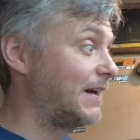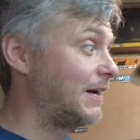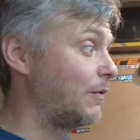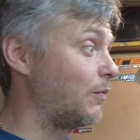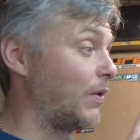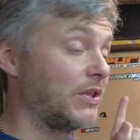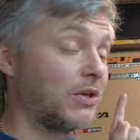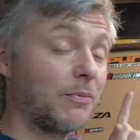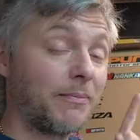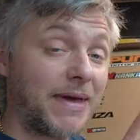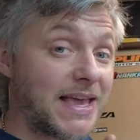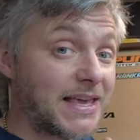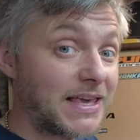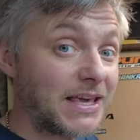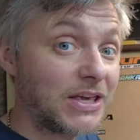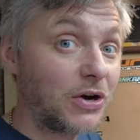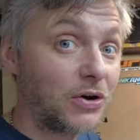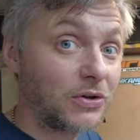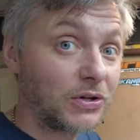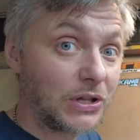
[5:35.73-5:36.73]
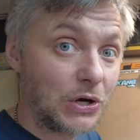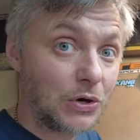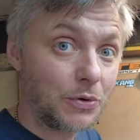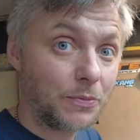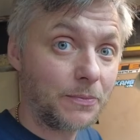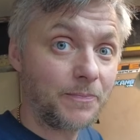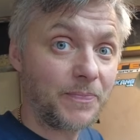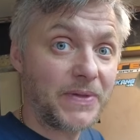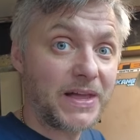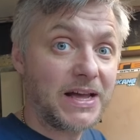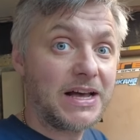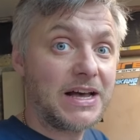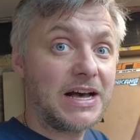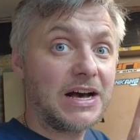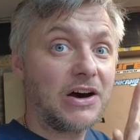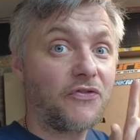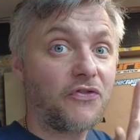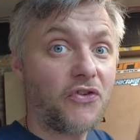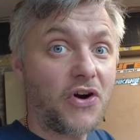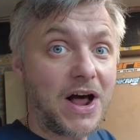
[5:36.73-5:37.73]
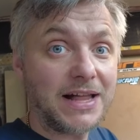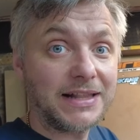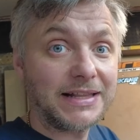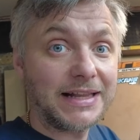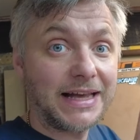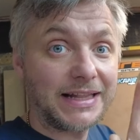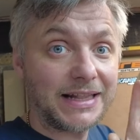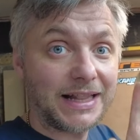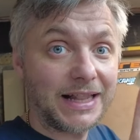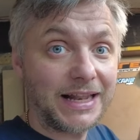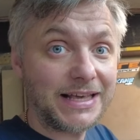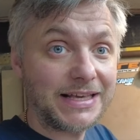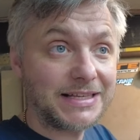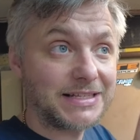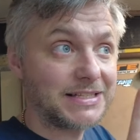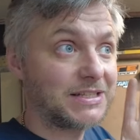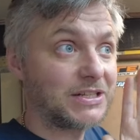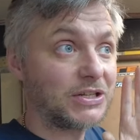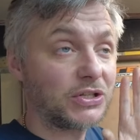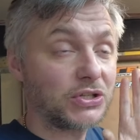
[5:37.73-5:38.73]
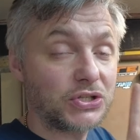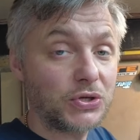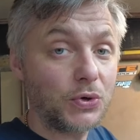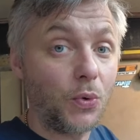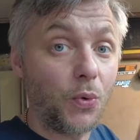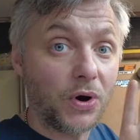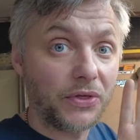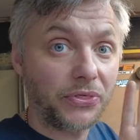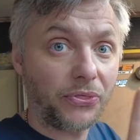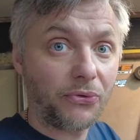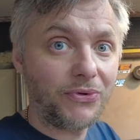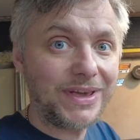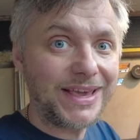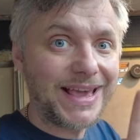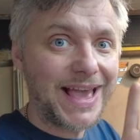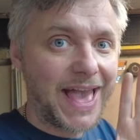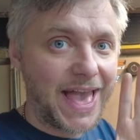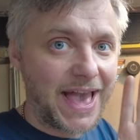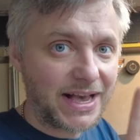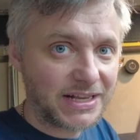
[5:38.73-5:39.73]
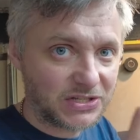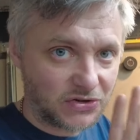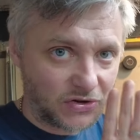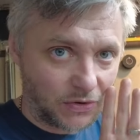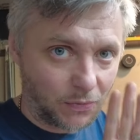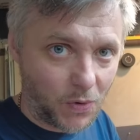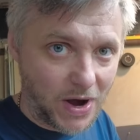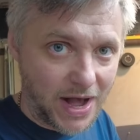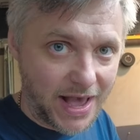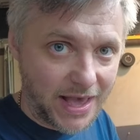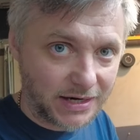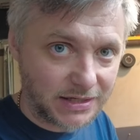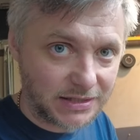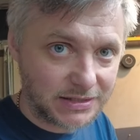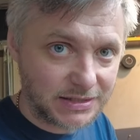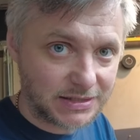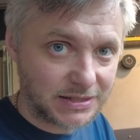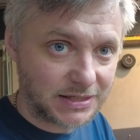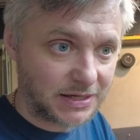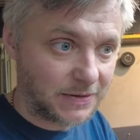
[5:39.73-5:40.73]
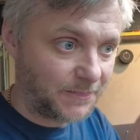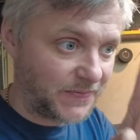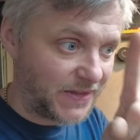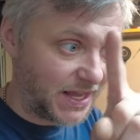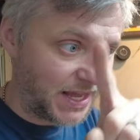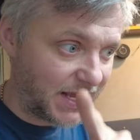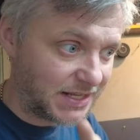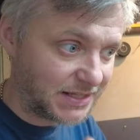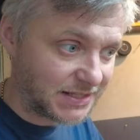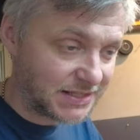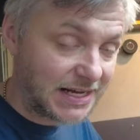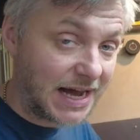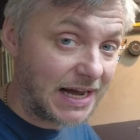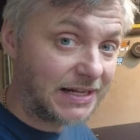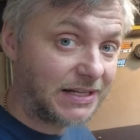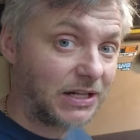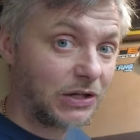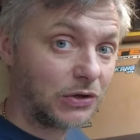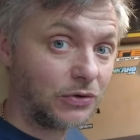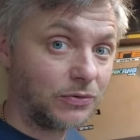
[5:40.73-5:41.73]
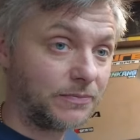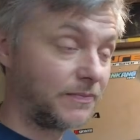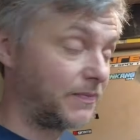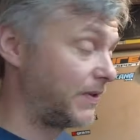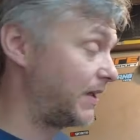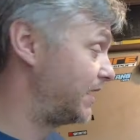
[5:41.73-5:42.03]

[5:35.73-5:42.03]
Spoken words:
When you're making your own loom, run at least 2 or 3 extra wires inside the loom.